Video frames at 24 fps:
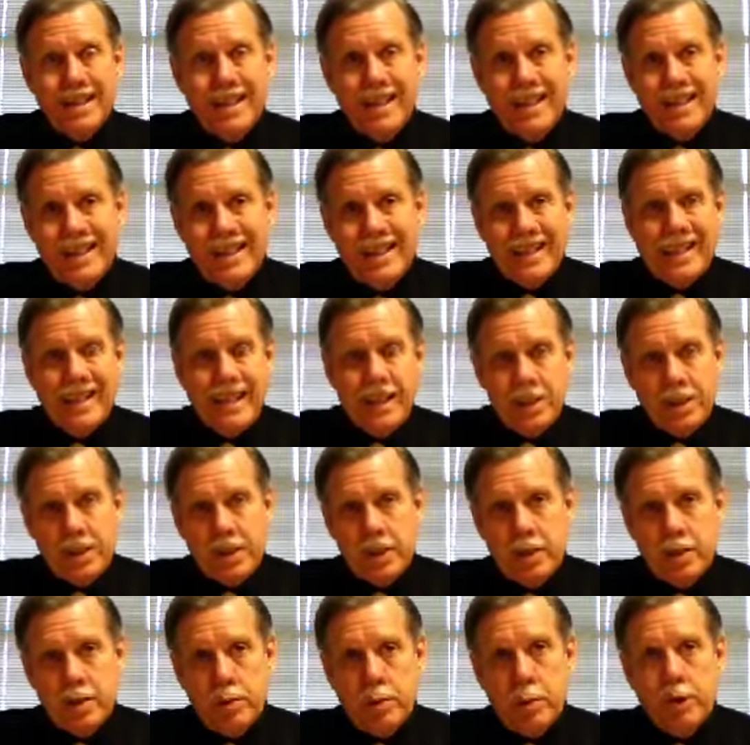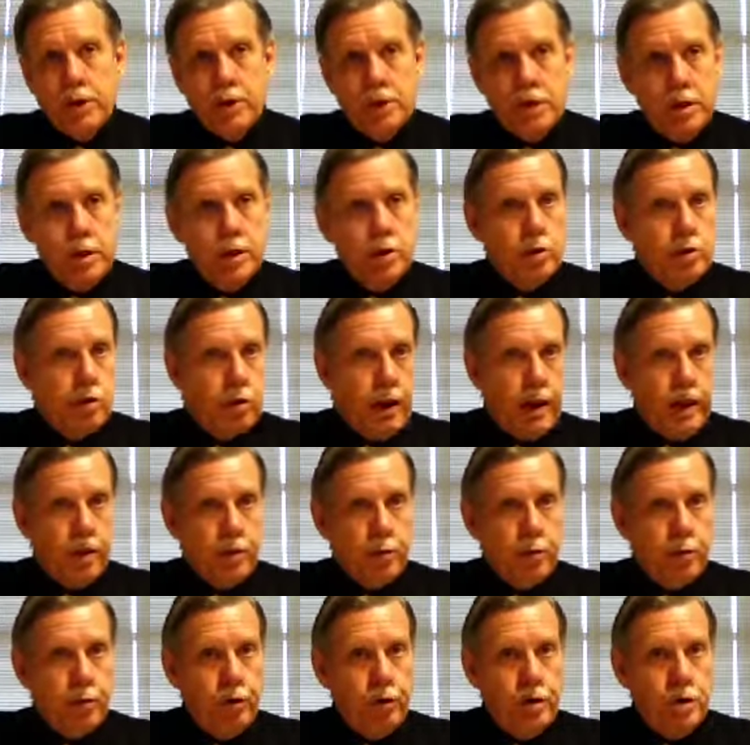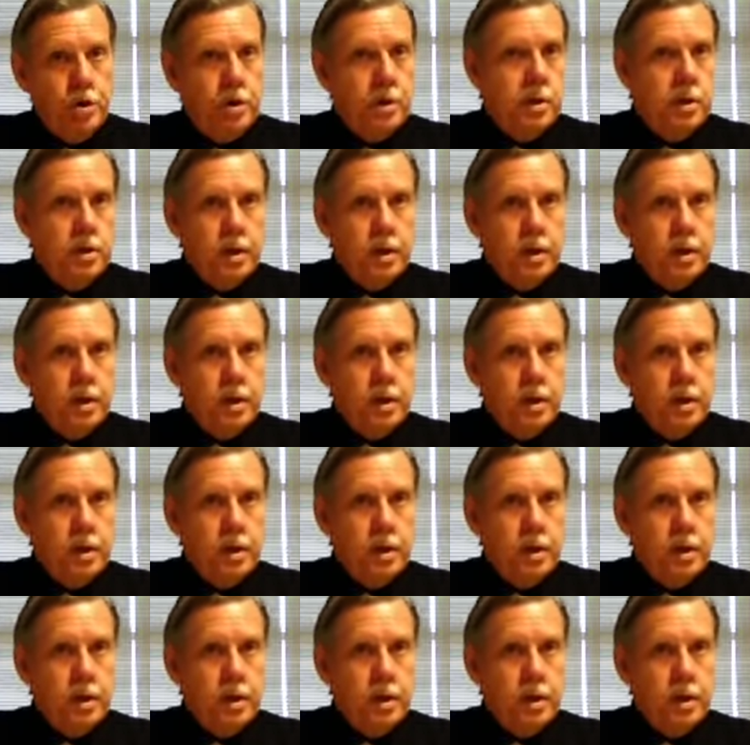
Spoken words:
in case his presidential aspirations